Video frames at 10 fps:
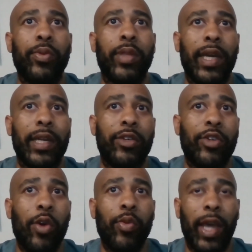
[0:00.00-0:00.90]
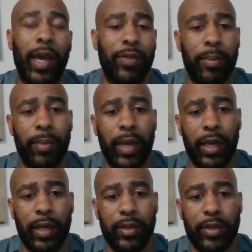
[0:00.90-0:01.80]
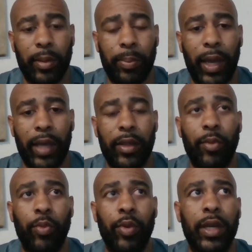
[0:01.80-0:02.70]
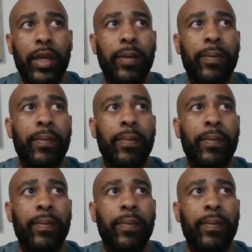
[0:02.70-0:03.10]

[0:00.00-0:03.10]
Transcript: that don't have the means to pay their rent.